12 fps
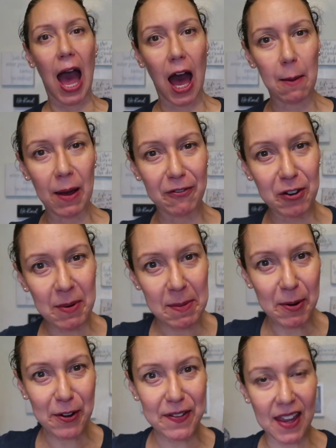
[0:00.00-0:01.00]
How about for my
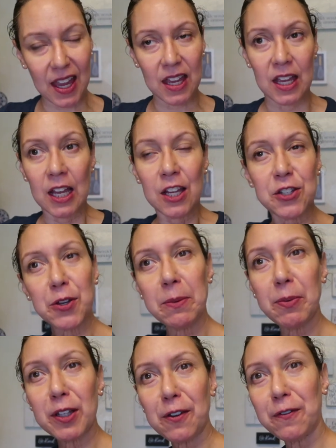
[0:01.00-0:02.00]
birthday? So I
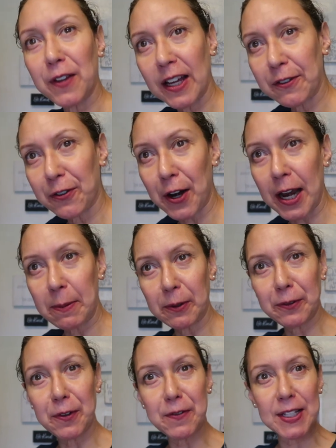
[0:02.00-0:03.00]
booked the flight for
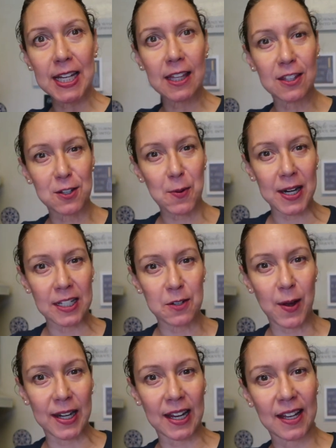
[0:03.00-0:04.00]
April 15th,
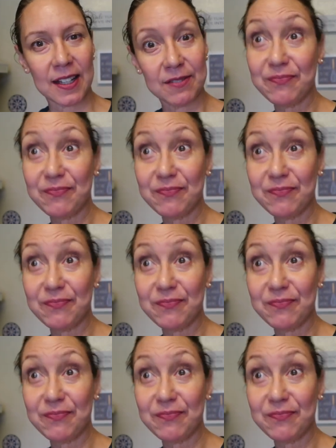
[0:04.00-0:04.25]
2020.